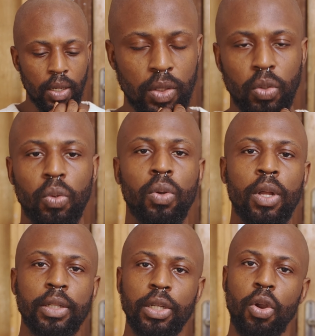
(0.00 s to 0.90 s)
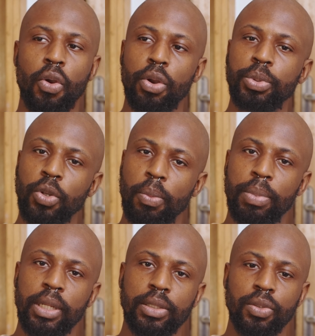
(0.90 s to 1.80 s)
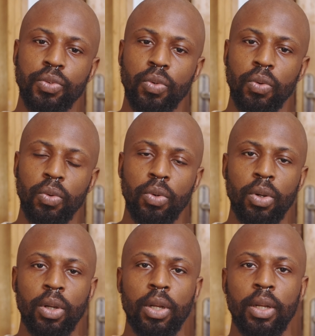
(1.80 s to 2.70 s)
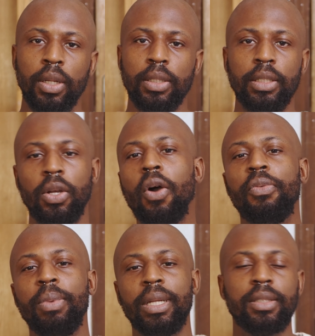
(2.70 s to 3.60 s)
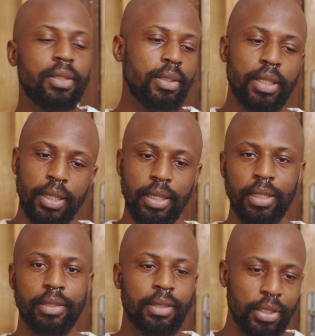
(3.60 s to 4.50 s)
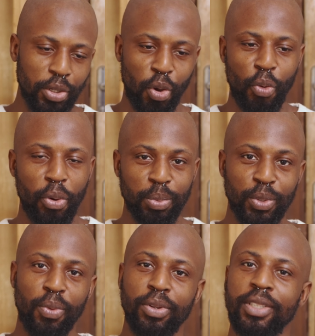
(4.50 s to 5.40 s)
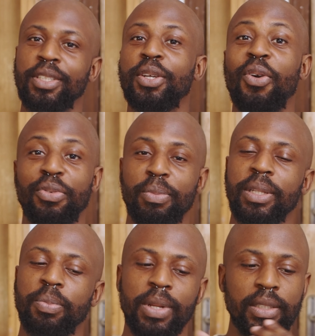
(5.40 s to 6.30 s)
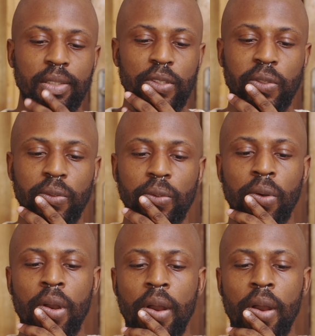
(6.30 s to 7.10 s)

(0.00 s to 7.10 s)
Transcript: So the corruption plays a role. The government is the corrupt one. The government plays its role.